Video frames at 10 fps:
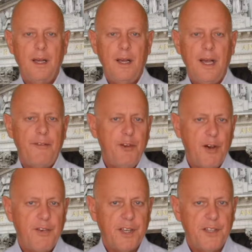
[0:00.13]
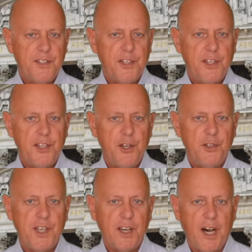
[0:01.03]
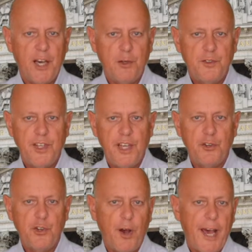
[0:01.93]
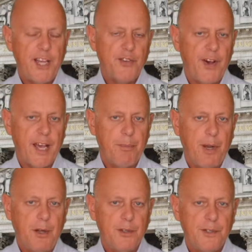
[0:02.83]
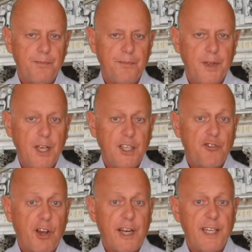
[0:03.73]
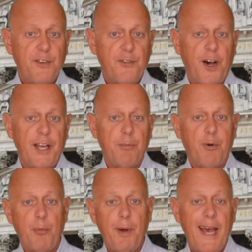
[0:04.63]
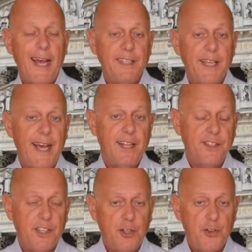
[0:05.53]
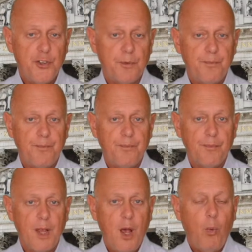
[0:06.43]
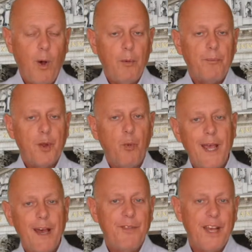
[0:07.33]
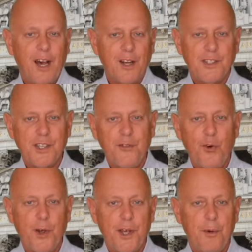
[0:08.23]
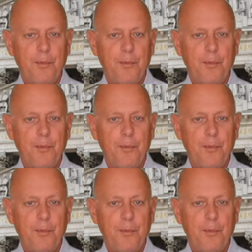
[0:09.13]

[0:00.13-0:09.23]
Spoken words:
Have you ever considered using IoT on your HVAC plant? Struggling to find a proper end-to-end solution? Well, we have the answer for you.